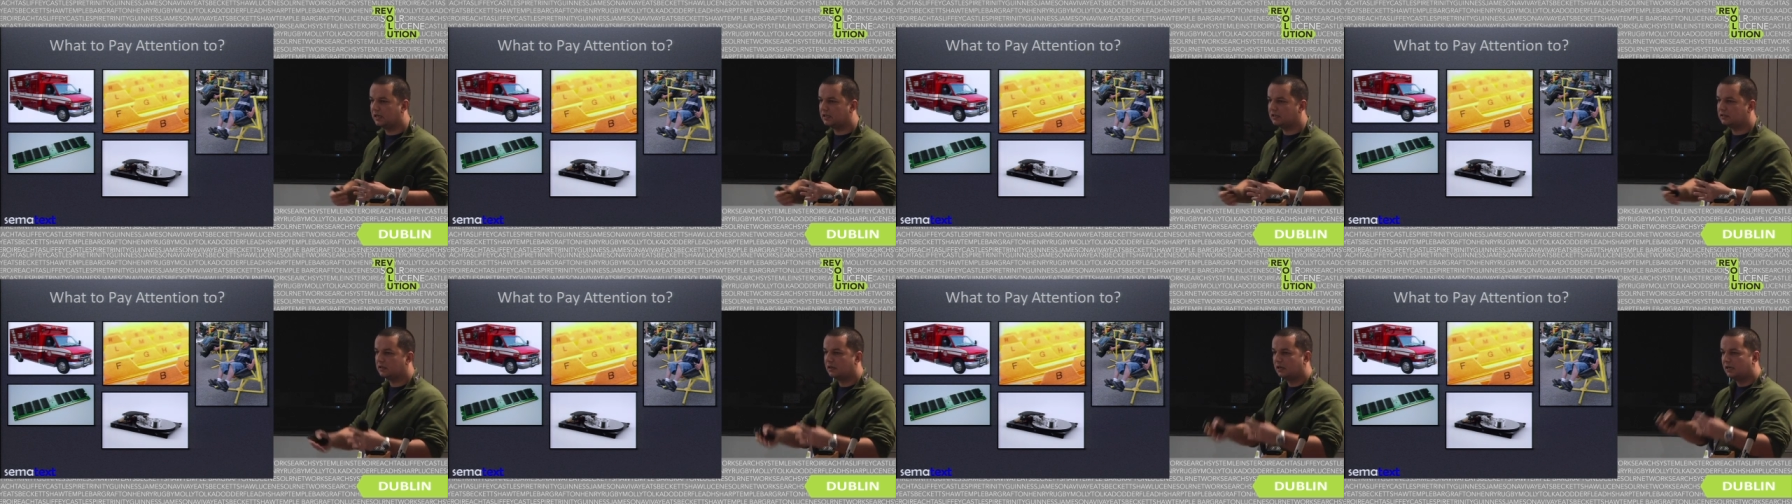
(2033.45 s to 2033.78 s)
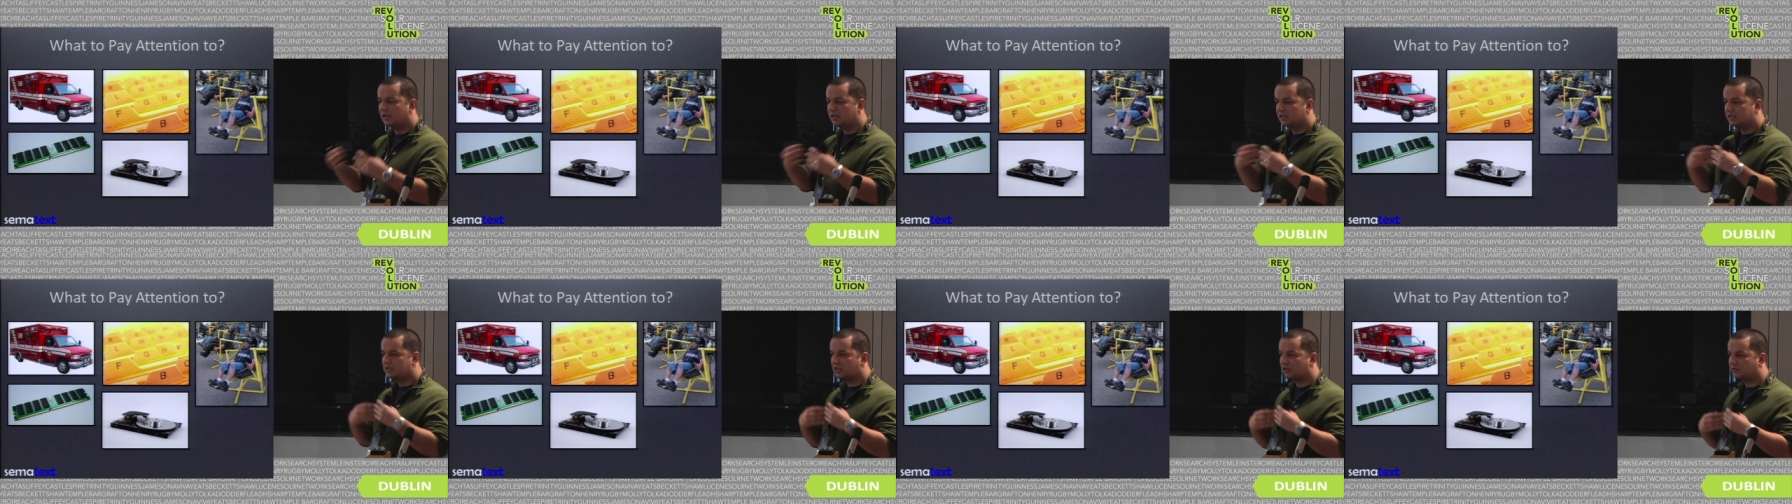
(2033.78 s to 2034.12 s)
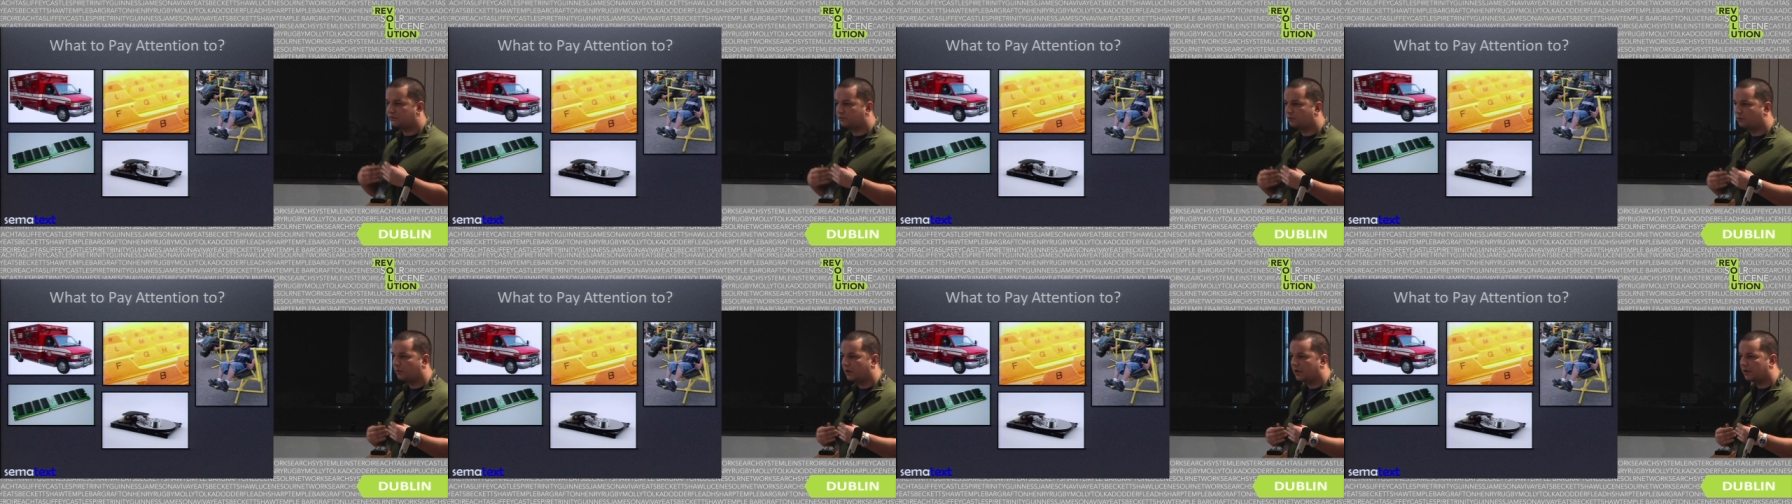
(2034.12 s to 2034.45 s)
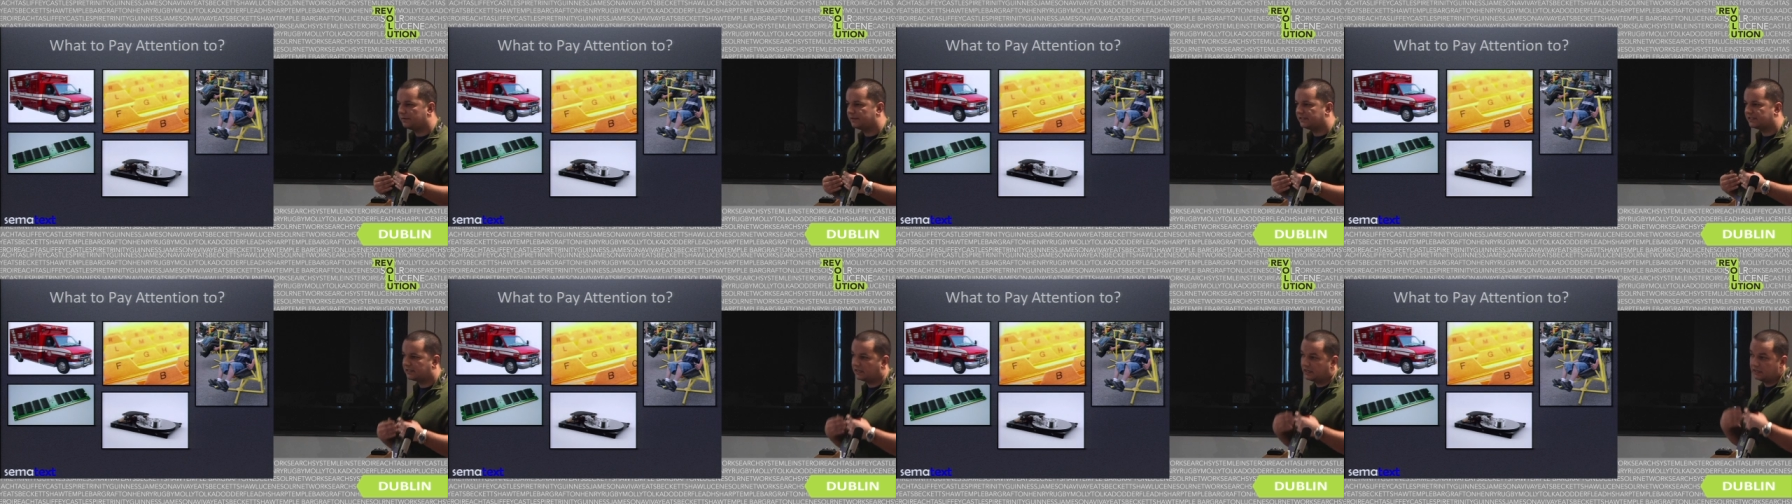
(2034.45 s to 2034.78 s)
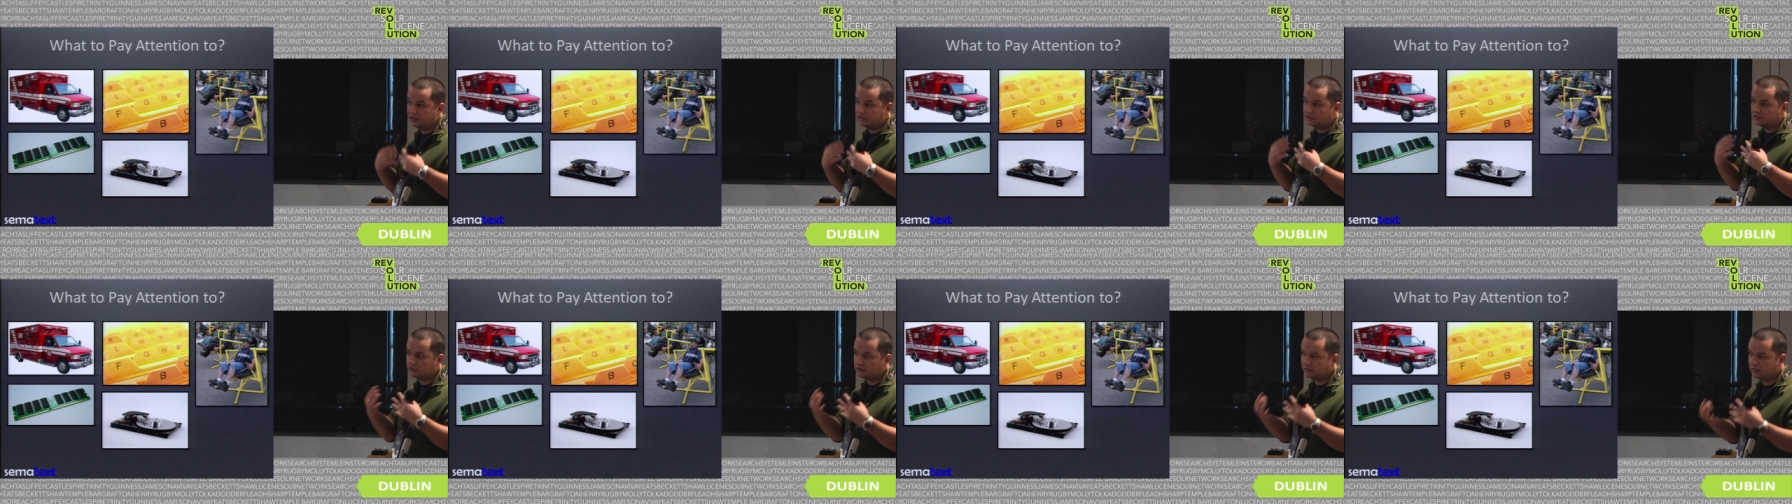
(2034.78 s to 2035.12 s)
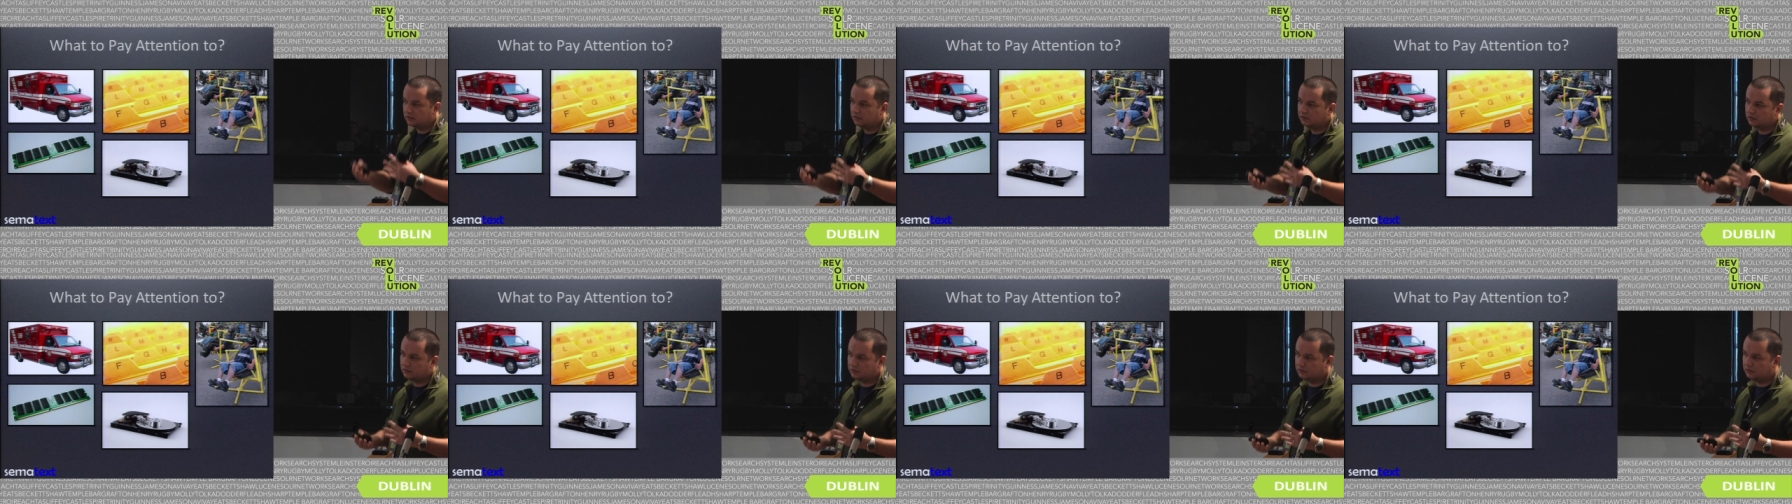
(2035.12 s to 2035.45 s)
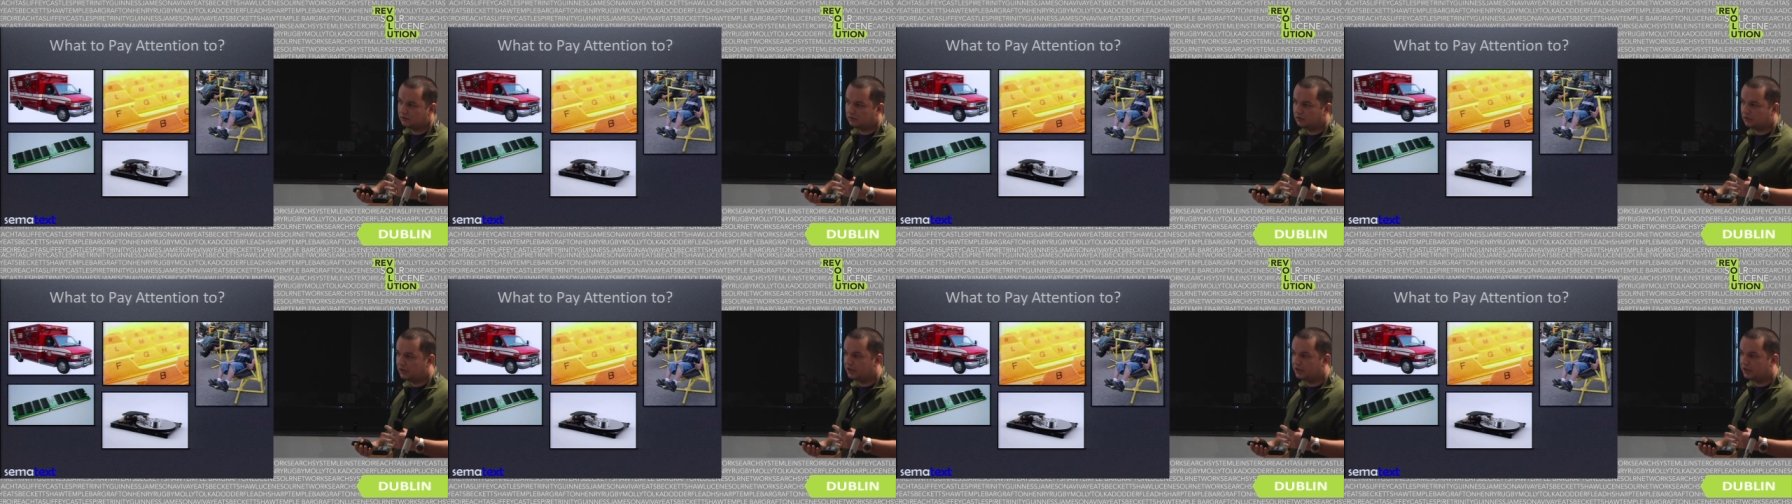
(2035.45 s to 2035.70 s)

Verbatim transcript: and serve queries and uh,